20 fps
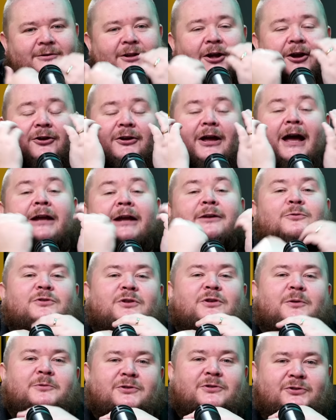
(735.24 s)
Now I know
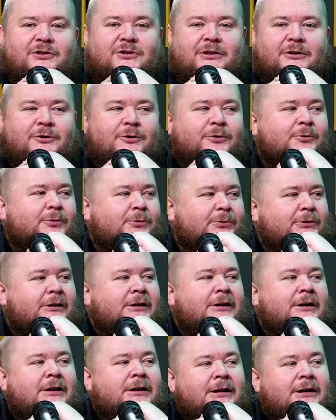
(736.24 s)
some of you are sitting there going,
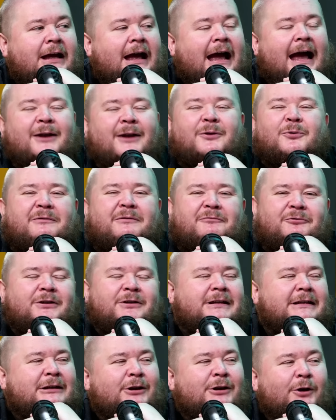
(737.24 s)
I don't even
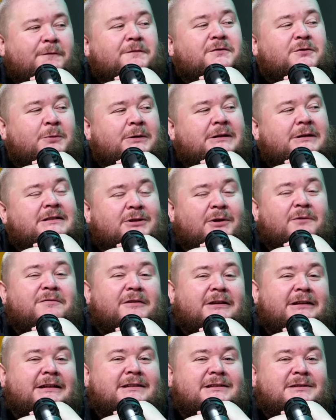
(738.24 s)
really love sweet stuff
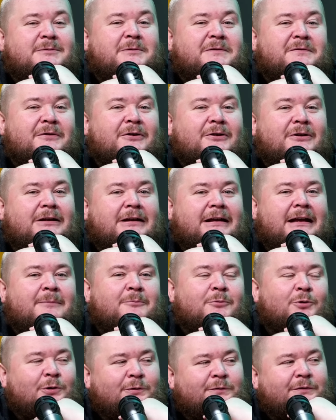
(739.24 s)
like this. To be fair, like I'm
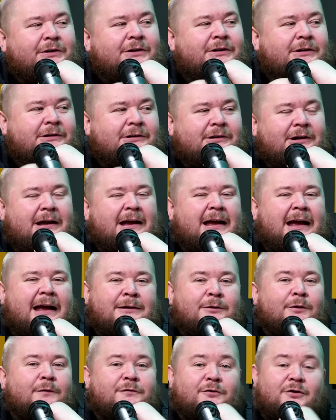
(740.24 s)
more of a I
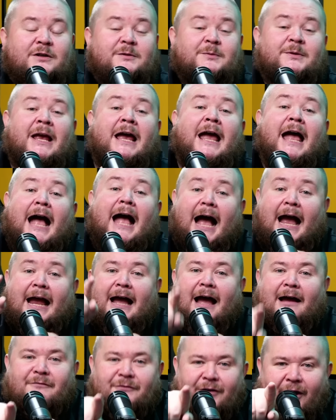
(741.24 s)
love crisp. I
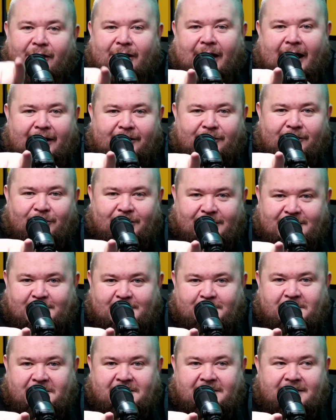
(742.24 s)
have not had
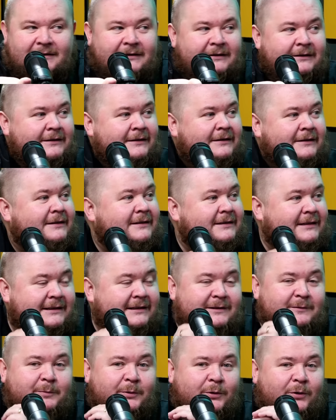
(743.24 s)
crisps
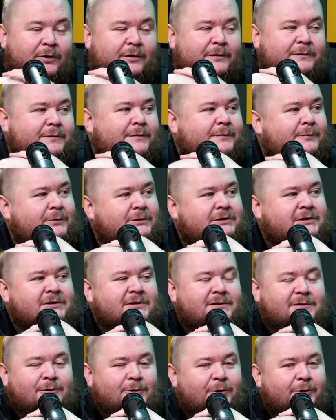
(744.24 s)
since I've been off, which
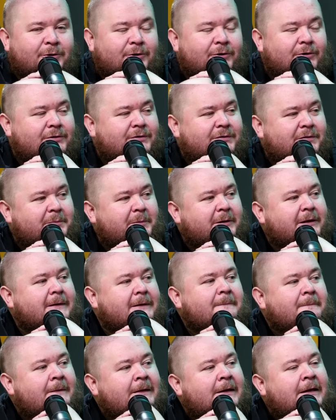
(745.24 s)
is ludicrous for me.
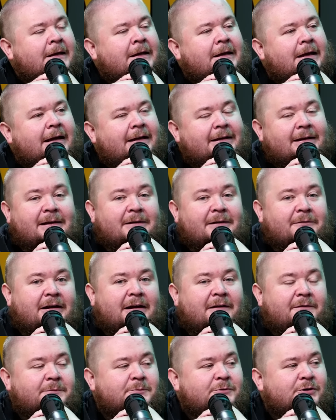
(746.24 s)
I didn't even
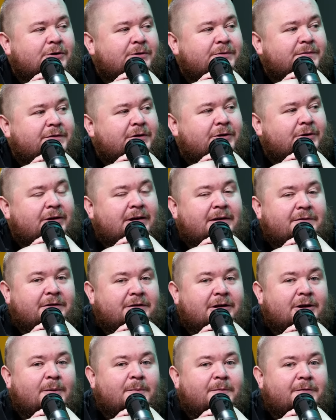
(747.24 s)
have them during the fucking
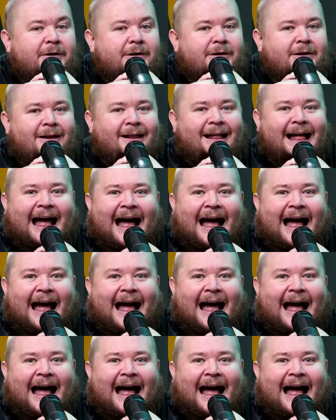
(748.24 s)
FA Cup final,